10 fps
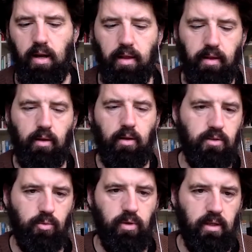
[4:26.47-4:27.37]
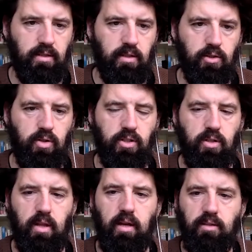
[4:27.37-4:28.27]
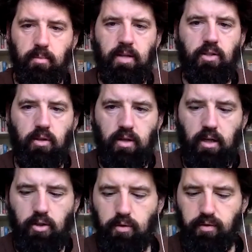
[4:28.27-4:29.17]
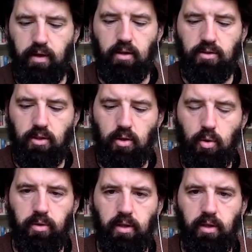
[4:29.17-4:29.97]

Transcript: I think is a really nice illustration of that is imagine you take two fingers and you're